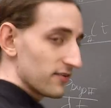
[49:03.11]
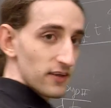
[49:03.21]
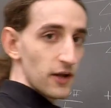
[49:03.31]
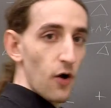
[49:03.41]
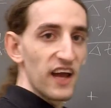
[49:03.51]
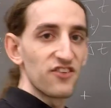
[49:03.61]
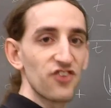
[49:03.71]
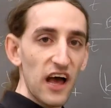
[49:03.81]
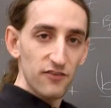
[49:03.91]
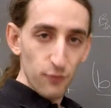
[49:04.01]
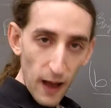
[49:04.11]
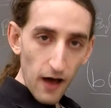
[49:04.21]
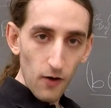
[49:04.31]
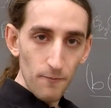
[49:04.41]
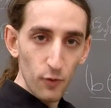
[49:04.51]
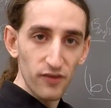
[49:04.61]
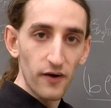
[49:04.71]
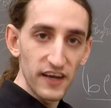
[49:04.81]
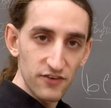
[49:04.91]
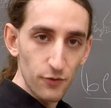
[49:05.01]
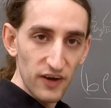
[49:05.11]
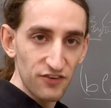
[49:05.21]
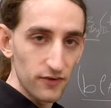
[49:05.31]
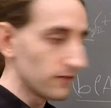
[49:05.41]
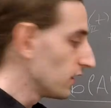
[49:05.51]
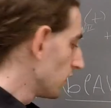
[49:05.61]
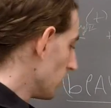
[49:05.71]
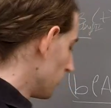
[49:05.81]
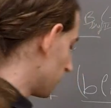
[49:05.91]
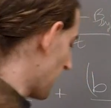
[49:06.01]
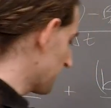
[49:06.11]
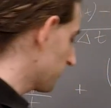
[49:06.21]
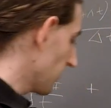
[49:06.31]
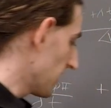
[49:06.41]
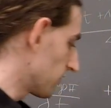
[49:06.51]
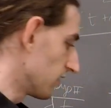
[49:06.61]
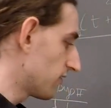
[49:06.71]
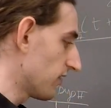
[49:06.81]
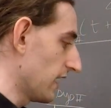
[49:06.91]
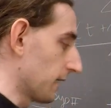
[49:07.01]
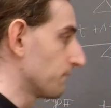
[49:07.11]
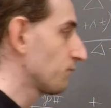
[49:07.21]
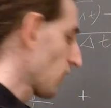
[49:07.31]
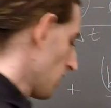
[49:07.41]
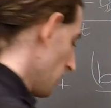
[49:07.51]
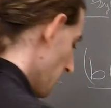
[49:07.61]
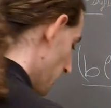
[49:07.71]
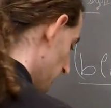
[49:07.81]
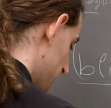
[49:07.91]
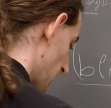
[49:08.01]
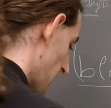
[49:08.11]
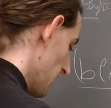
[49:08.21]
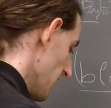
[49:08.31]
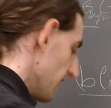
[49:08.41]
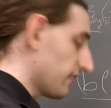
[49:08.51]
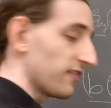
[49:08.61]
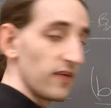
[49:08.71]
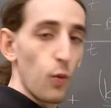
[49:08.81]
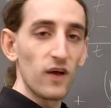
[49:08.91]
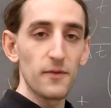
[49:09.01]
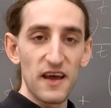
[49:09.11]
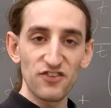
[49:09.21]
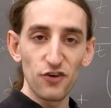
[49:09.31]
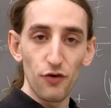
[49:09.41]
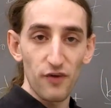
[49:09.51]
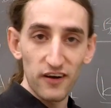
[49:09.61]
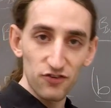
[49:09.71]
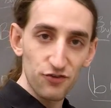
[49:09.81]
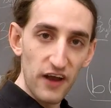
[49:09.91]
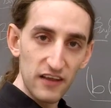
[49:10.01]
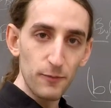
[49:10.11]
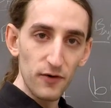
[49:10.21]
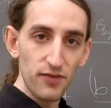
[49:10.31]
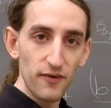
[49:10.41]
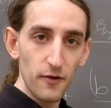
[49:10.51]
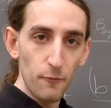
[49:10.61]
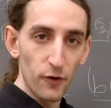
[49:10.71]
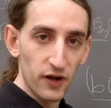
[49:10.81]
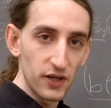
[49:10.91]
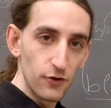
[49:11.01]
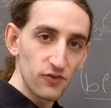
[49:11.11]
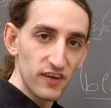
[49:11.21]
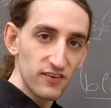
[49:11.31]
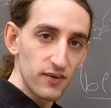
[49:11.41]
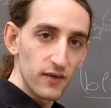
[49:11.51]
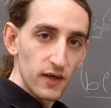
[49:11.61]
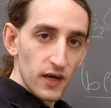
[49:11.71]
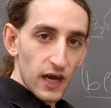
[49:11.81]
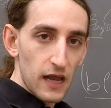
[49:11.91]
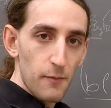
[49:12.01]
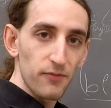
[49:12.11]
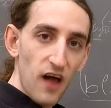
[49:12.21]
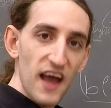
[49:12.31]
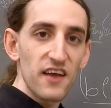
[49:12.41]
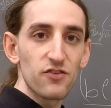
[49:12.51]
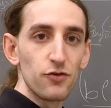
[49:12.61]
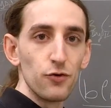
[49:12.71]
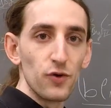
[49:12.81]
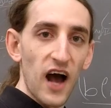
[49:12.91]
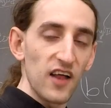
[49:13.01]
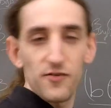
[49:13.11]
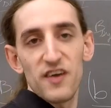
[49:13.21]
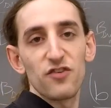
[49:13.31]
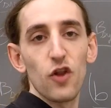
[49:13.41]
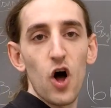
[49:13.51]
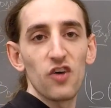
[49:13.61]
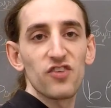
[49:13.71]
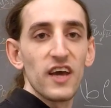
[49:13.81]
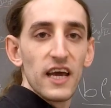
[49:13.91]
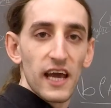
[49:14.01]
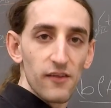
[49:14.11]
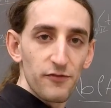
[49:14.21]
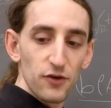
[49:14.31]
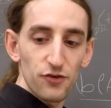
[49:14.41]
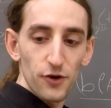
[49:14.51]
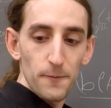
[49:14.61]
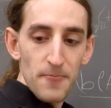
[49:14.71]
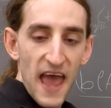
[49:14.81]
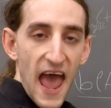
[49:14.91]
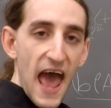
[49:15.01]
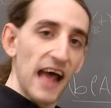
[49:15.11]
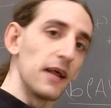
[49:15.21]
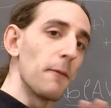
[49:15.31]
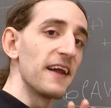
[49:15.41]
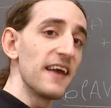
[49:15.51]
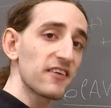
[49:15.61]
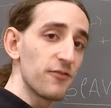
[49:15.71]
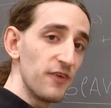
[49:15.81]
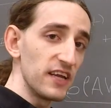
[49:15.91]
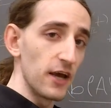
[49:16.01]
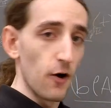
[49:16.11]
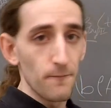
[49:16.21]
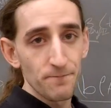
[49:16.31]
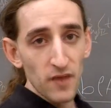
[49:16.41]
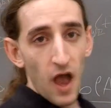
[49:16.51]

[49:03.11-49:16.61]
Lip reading: it jives well with our intuition. So that's a good thing. But this is the one-dimensional Reynolds Transport Theorem. We're going to use it and apply it to conservation laws in the future. And in my next video,